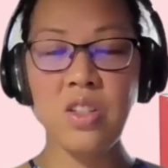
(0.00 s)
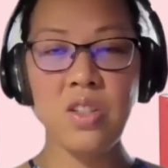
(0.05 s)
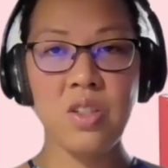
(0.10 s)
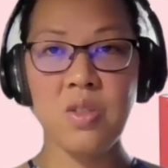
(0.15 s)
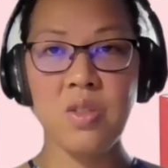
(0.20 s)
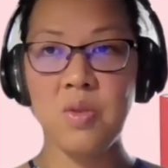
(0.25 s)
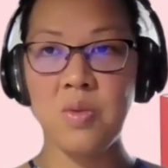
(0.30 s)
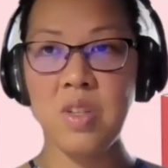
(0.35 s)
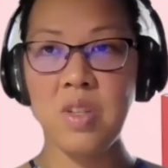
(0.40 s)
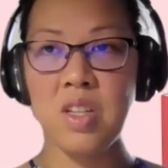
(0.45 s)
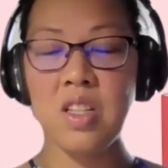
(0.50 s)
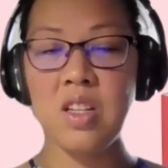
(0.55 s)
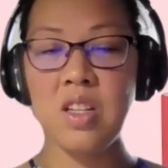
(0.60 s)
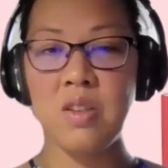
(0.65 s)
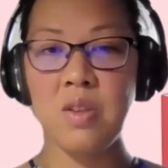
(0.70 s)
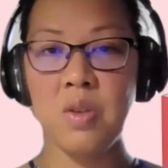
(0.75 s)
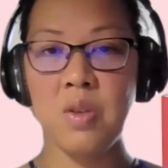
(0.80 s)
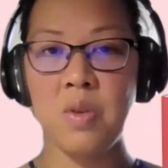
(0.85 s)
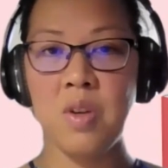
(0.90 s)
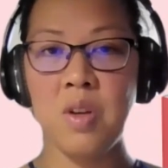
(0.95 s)
Just read the
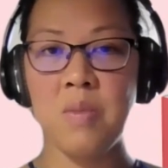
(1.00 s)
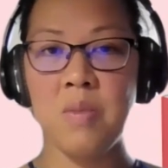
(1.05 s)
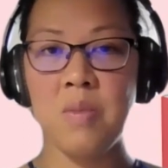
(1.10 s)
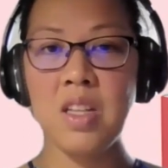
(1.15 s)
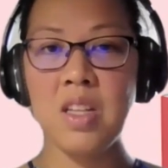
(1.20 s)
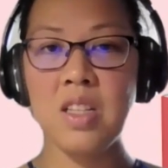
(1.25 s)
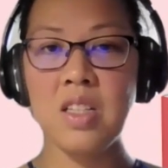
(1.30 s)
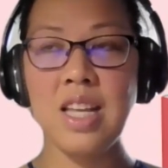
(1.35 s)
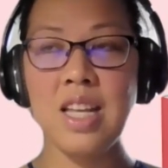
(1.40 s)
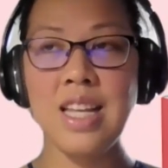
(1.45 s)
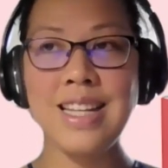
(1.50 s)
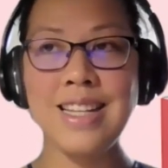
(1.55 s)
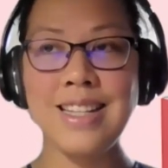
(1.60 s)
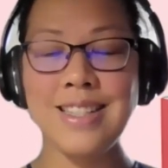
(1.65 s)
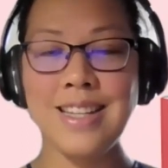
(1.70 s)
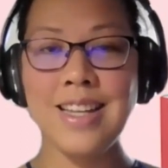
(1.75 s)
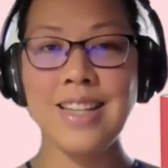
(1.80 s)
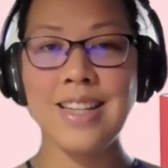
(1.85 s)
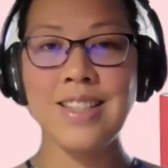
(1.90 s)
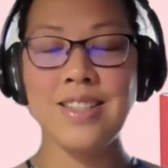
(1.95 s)
requirements, and
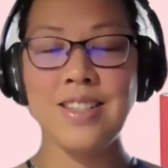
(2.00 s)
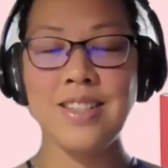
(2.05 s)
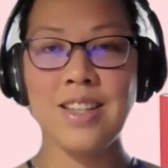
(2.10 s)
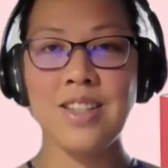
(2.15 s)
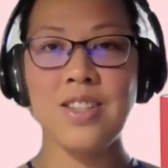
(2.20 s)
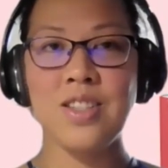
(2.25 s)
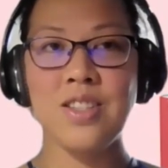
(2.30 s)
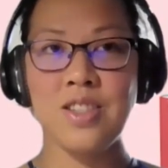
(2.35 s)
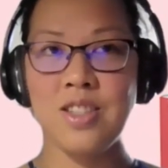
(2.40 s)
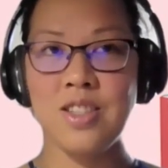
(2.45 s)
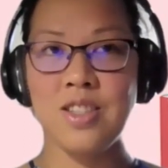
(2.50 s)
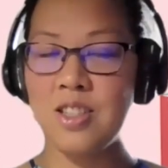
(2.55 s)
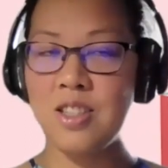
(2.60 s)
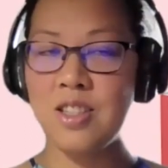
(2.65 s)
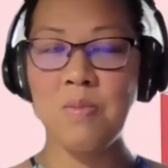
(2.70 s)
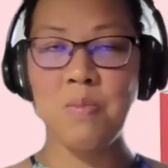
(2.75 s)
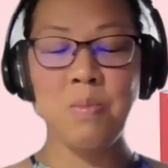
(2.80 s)
it takes 6